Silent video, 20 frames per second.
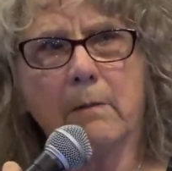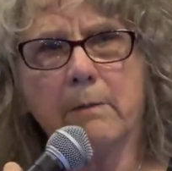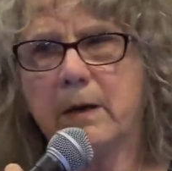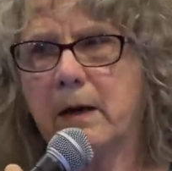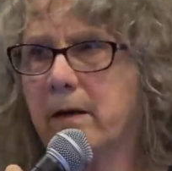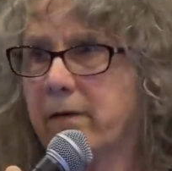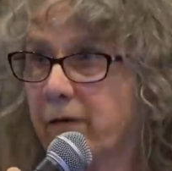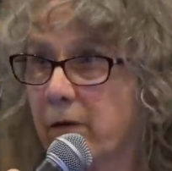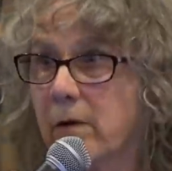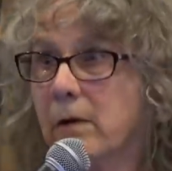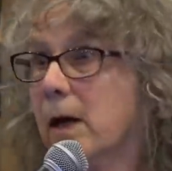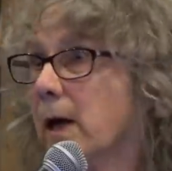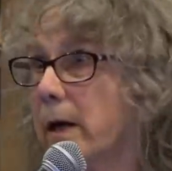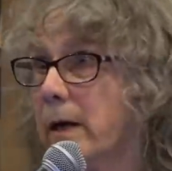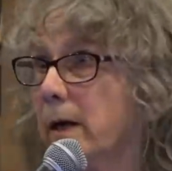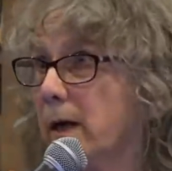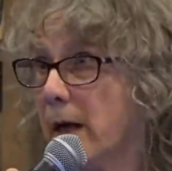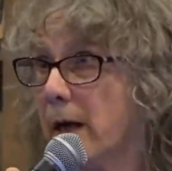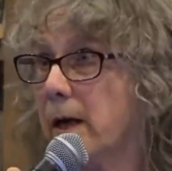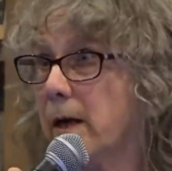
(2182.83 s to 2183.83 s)
I mean, if you're
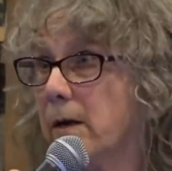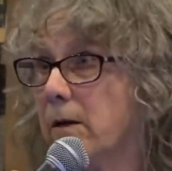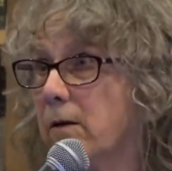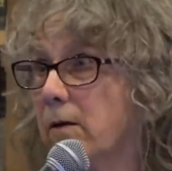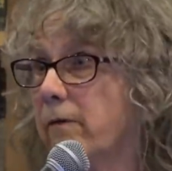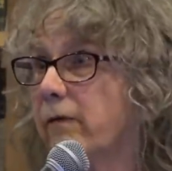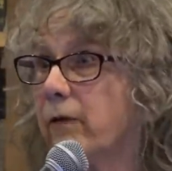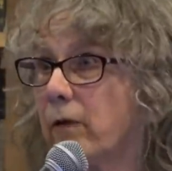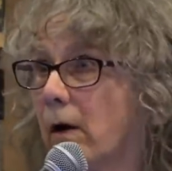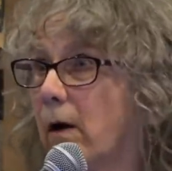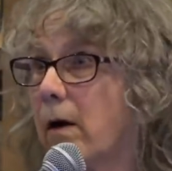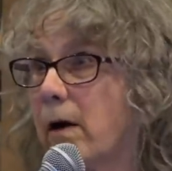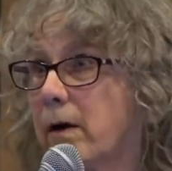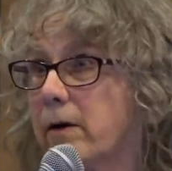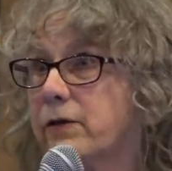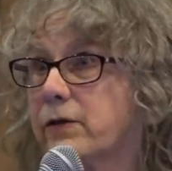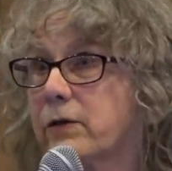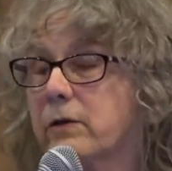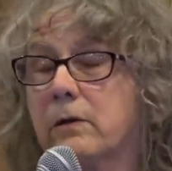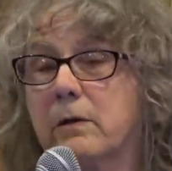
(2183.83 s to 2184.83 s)
98, you've
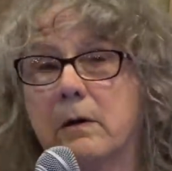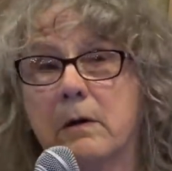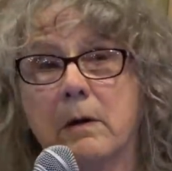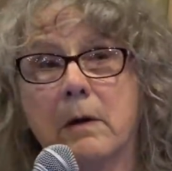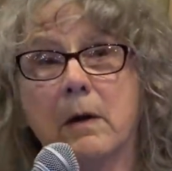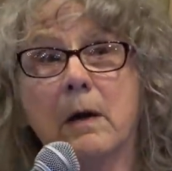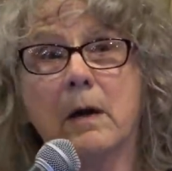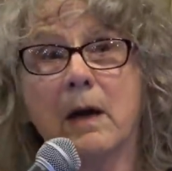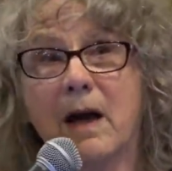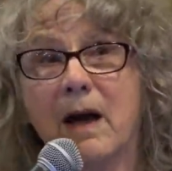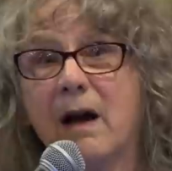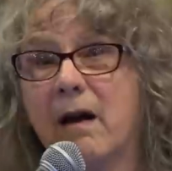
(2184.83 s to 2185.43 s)
lost mm-hmm.